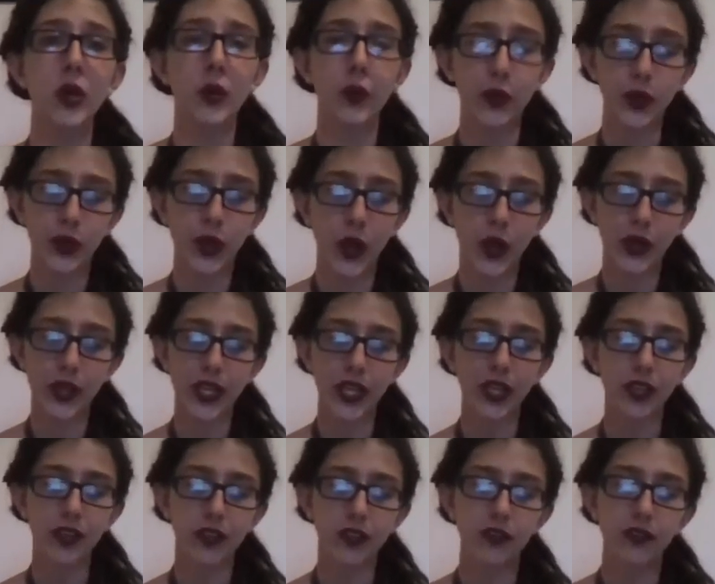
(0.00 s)

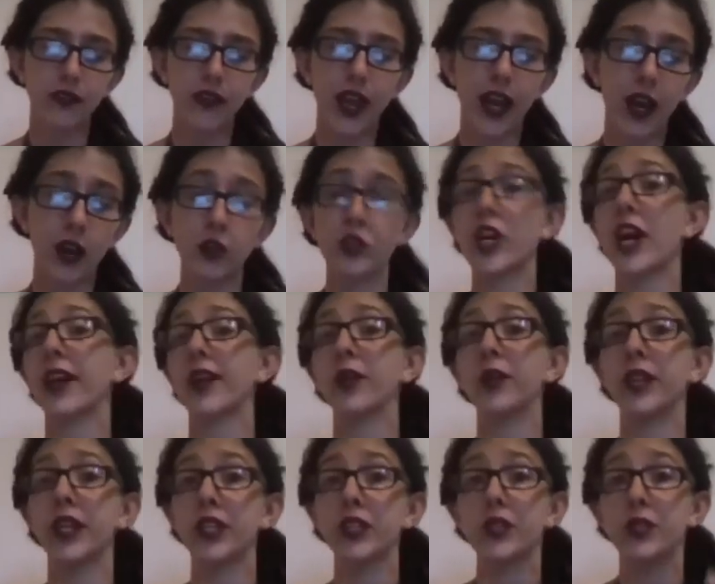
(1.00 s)
regarding how
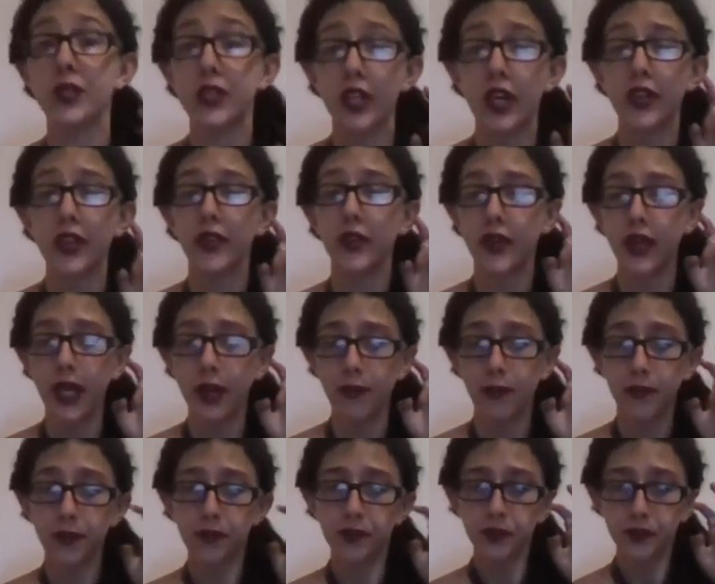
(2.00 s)
jack-o'-lanterns got their name.